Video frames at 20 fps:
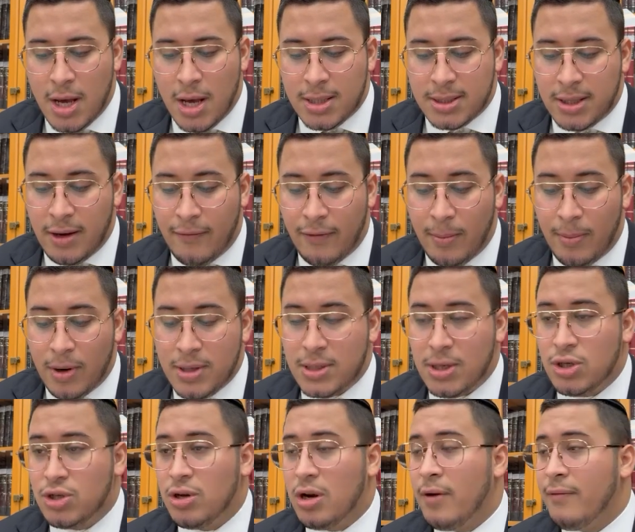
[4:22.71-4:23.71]
So therefore, a
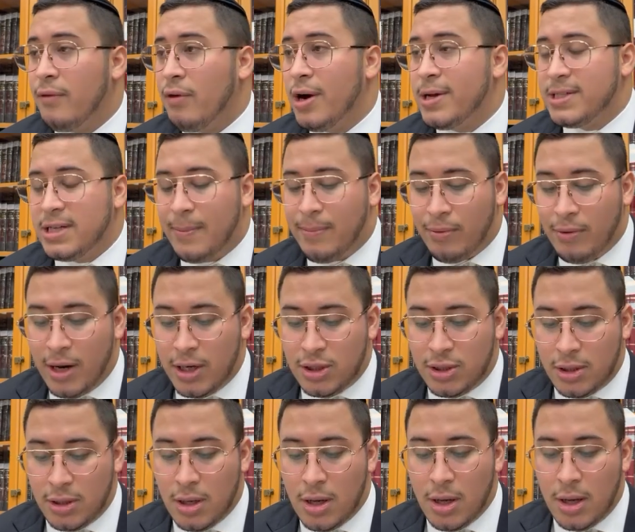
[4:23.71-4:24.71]
person should avoid
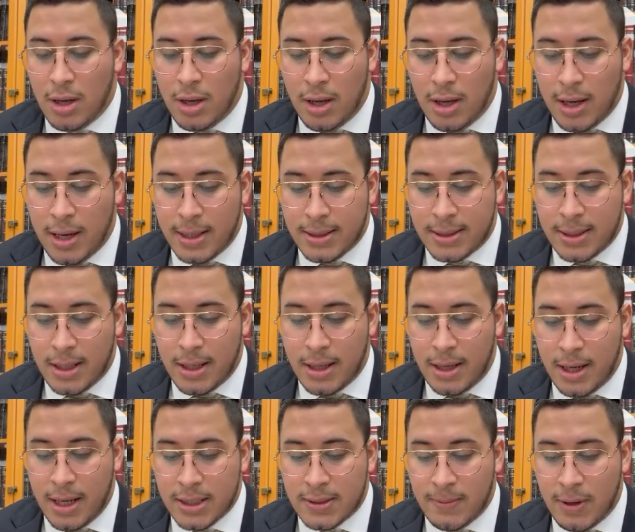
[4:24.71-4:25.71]
separation as
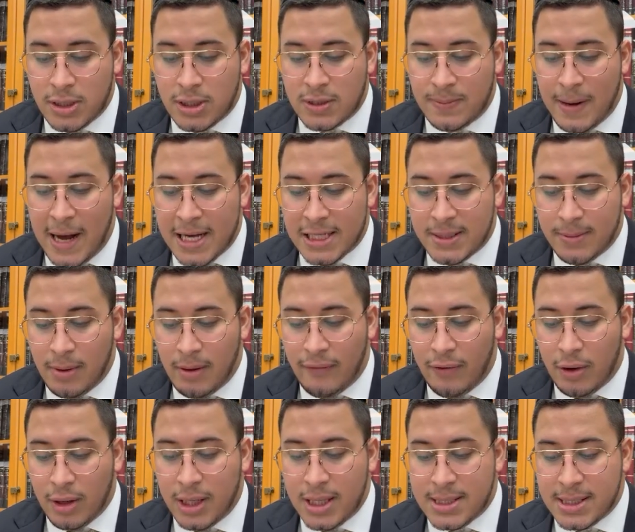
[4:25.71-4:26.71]
much as possible.
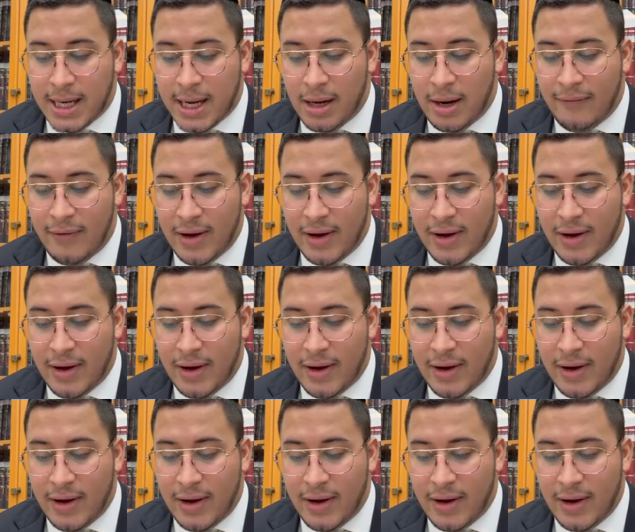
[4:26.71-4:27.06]
Used to